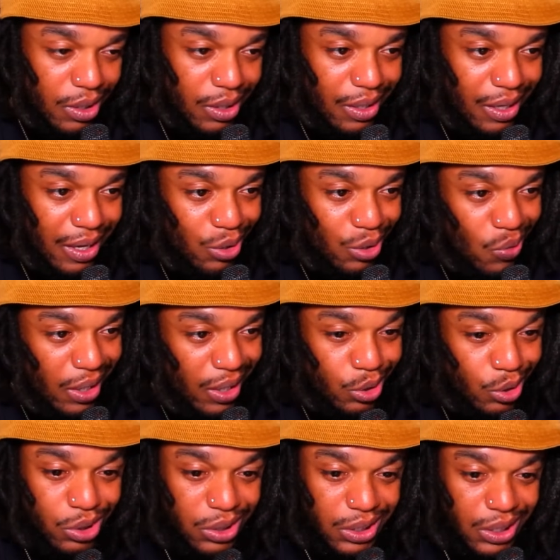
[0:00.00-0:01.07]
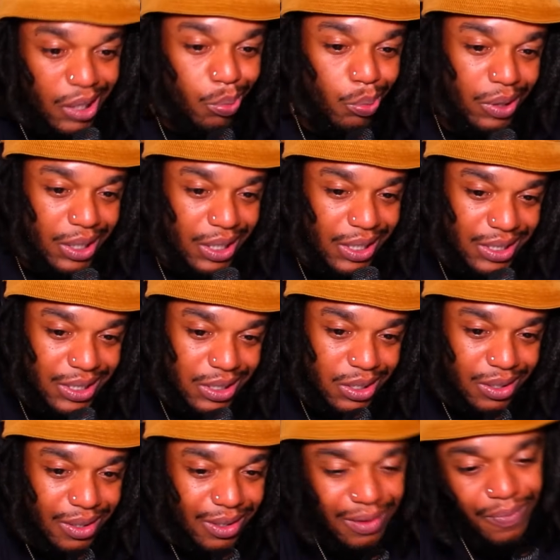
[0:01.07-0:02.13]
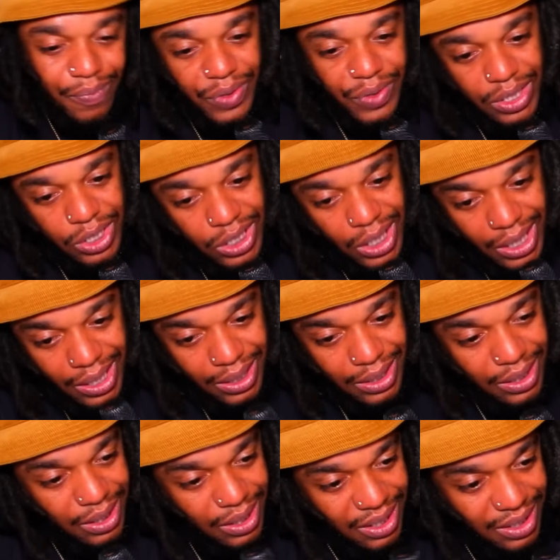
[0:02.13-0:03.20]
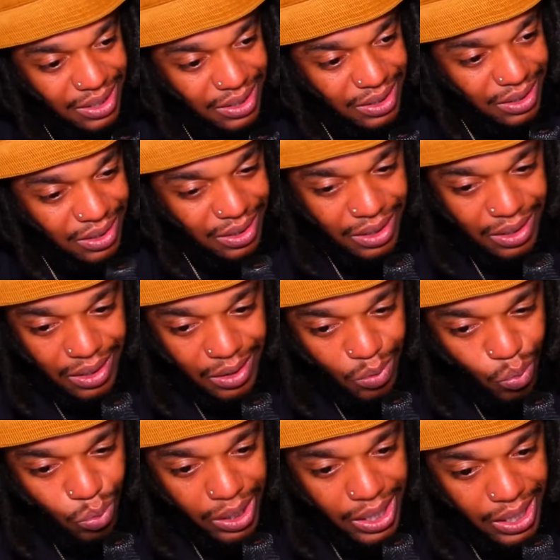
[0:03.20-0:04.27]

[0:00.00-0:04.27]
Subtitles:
and you out here skipping niggas the shit? What?